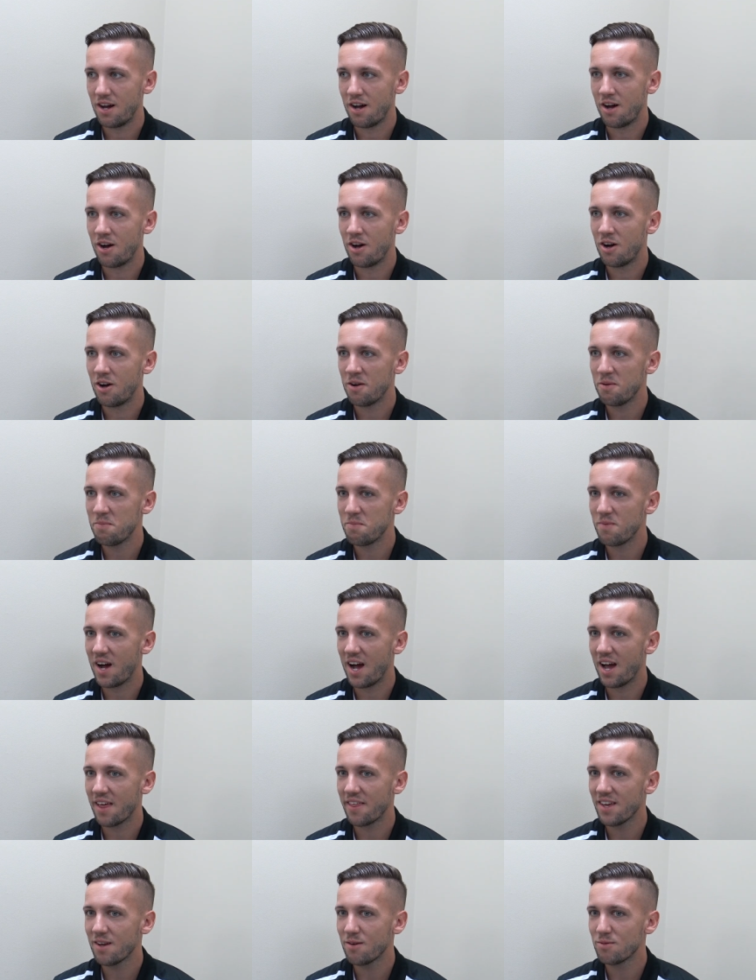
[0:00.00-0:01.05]
Um,
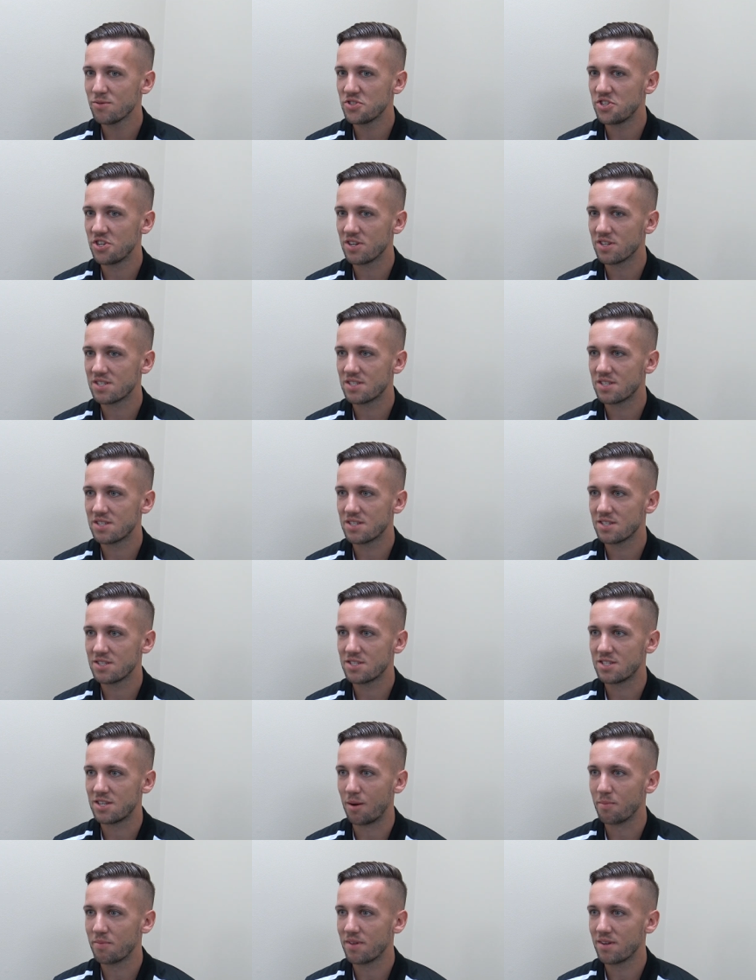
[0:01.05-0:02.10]
I think it was just
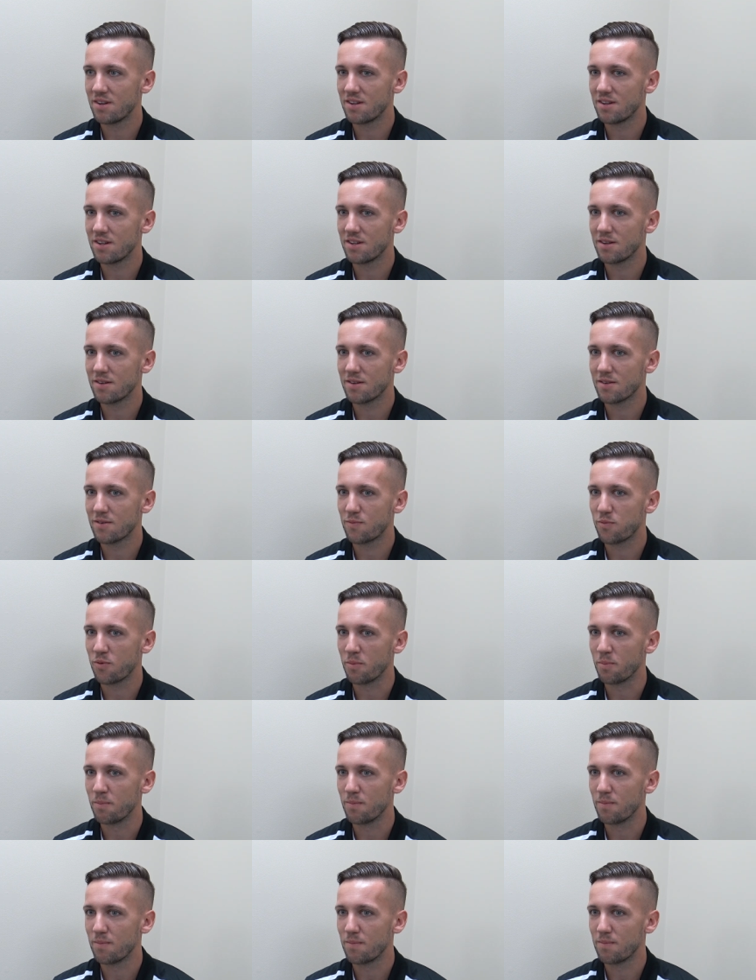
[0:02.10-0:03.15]
something
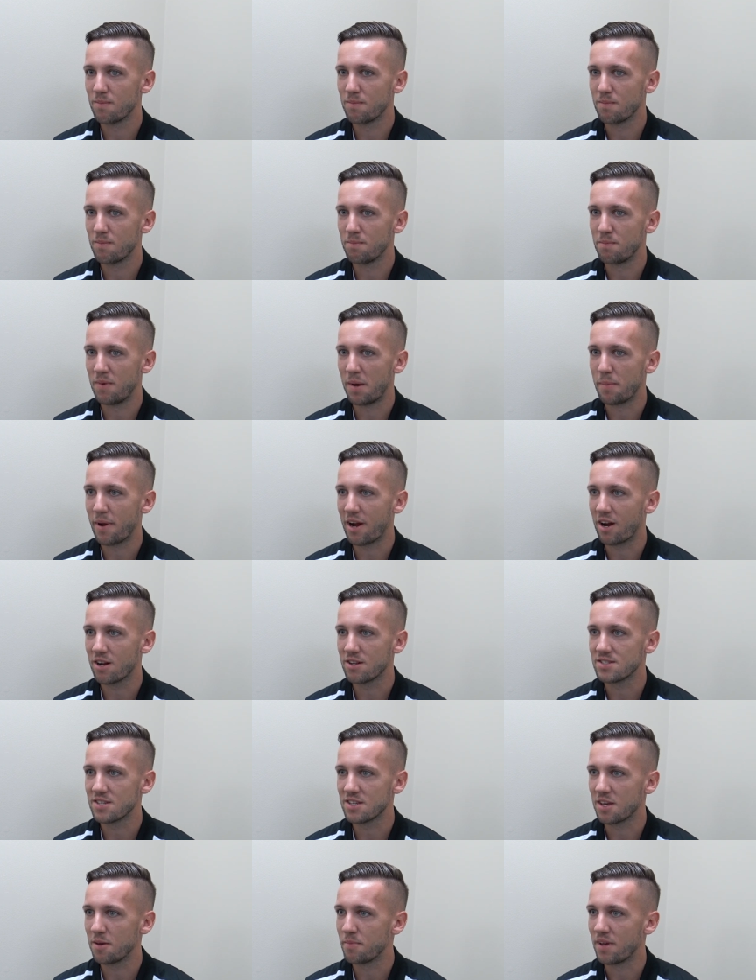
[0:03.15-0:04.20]
from my
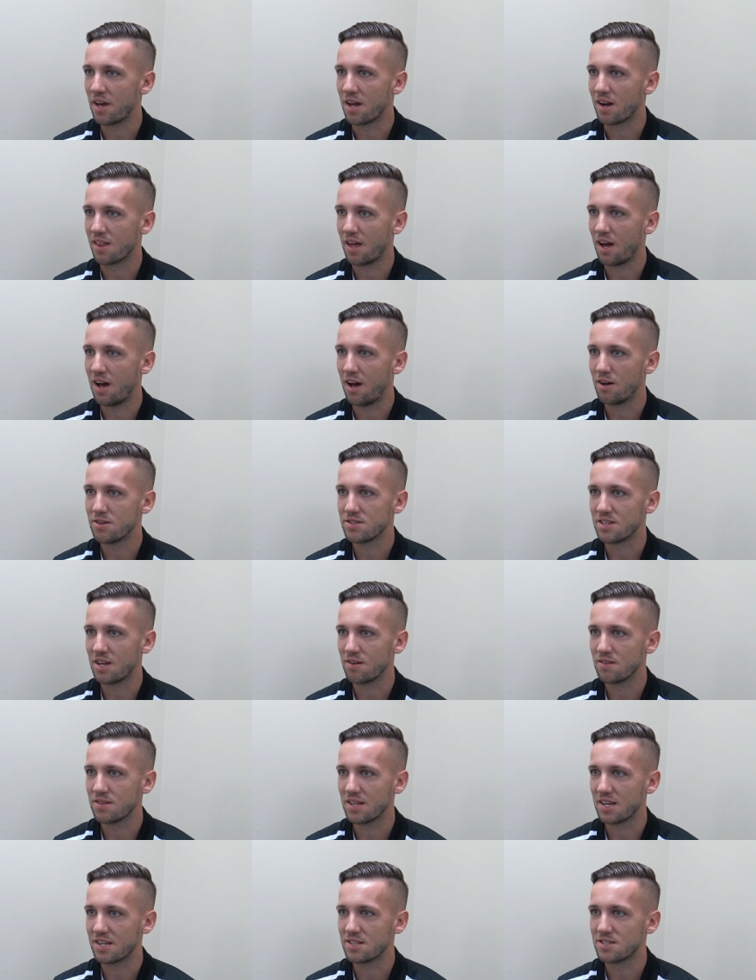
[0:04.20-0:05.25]
parents to get me out of the house. I
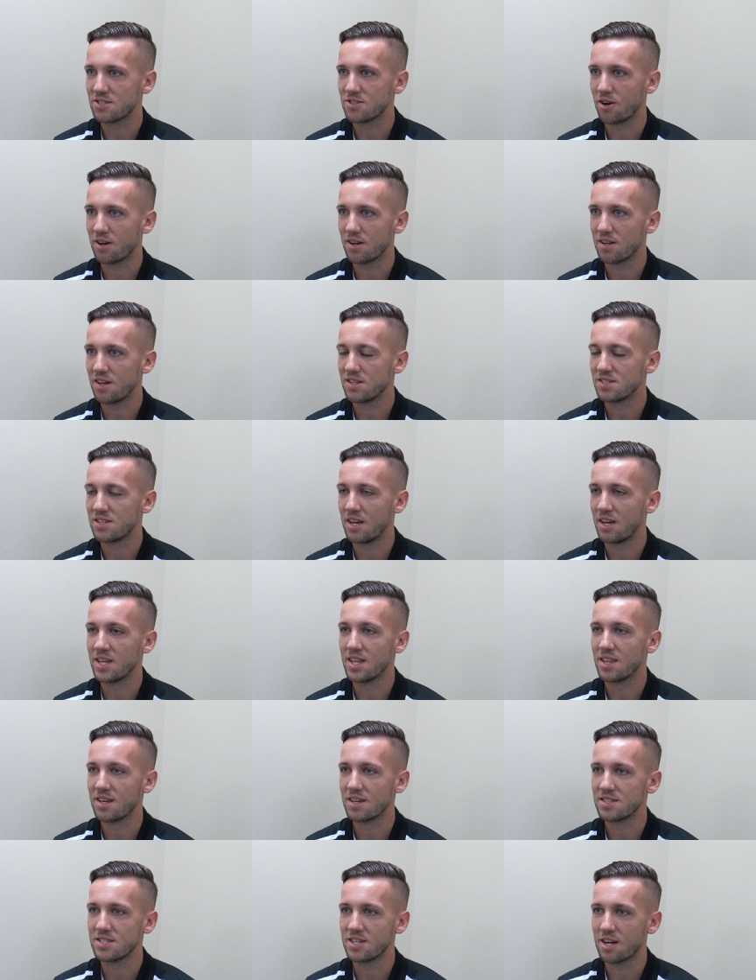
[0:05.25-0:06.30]
don't think it started as
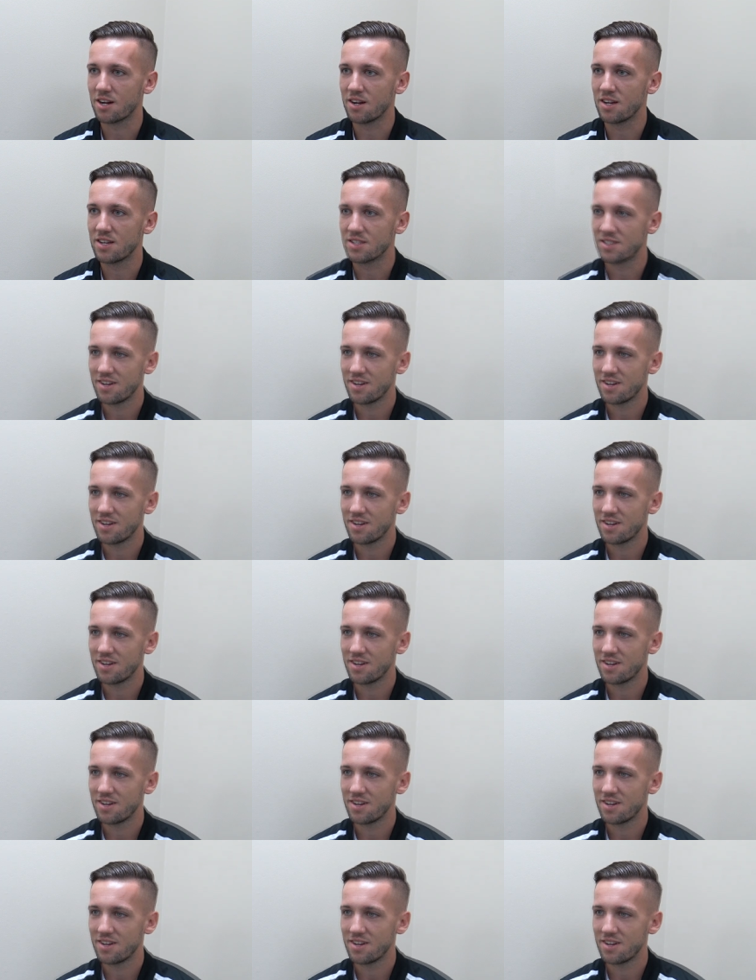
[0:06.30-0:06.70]
anything serious.